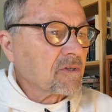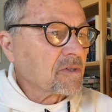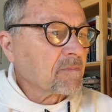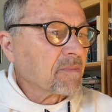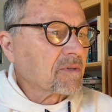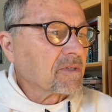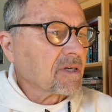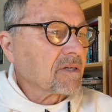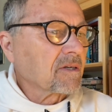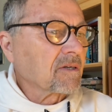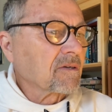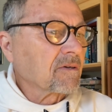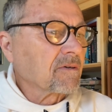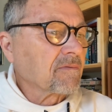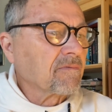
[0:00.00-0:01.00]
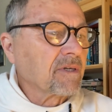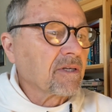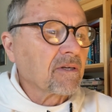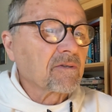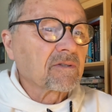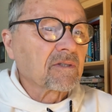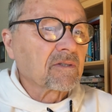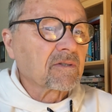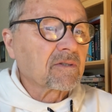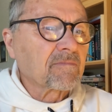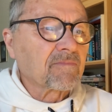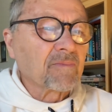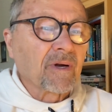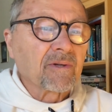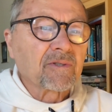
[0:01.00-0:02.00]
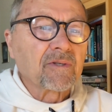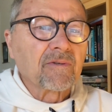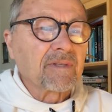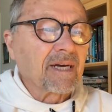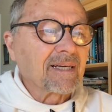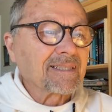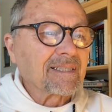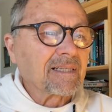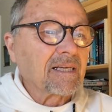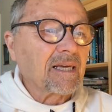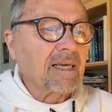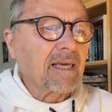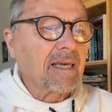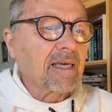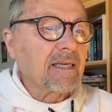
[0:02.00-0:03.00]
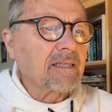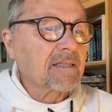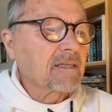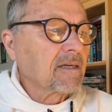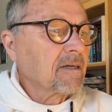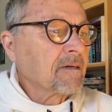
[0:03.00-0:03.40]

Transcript: this particular video, since around 2008.